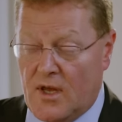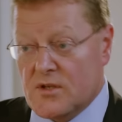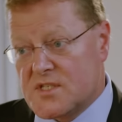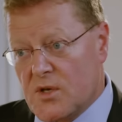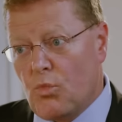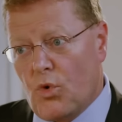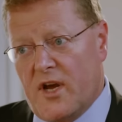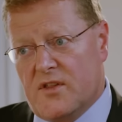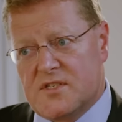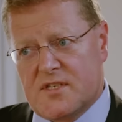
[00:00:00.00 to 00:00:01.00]
In some
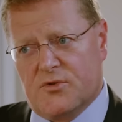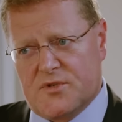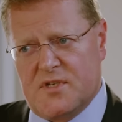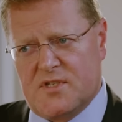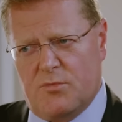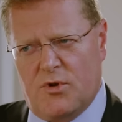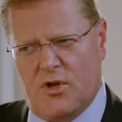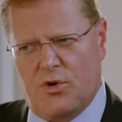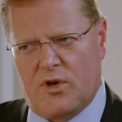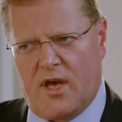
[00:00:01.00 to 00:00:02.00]
way, the skills system in
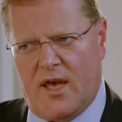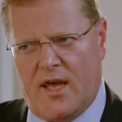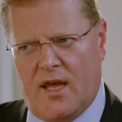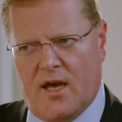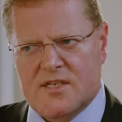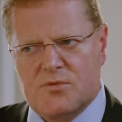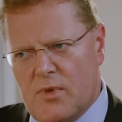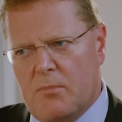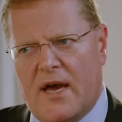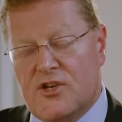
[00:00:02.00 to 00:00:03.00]
the UK hasn't
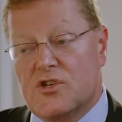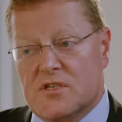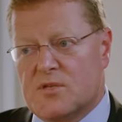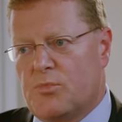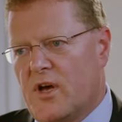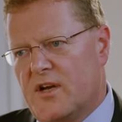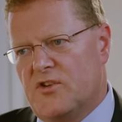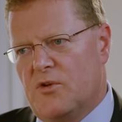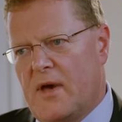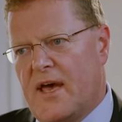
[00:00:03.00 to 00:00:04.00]
been matching supply
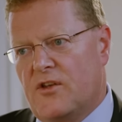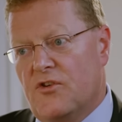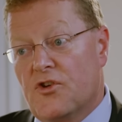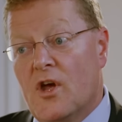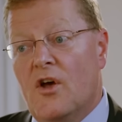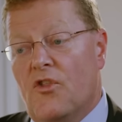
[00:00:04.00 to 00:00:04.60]
to demand.